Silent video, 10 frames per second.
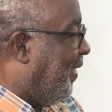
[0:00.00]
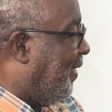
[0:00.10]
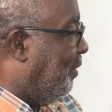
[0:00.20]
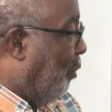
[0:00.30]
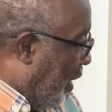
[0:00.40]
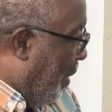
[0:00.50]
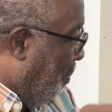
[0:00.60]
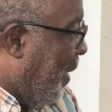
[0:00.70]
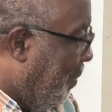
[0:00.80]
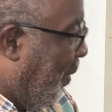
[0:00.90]
So the
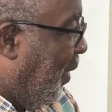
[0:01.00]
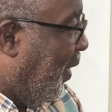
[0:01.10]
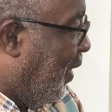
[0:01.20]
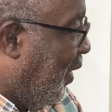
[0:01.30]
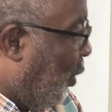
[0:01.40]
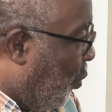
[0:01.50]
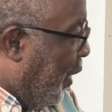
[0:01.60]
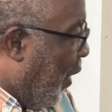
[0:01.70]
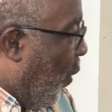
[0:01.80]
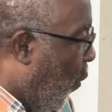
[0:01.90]
people through
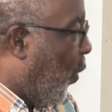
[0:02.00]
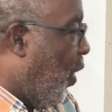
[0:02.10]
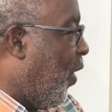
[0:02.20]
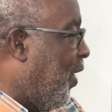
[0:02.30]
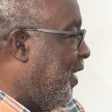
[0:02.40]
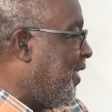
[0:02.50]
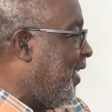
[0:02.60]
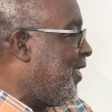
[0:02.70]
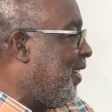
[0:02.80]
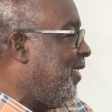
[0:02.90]
their own organization.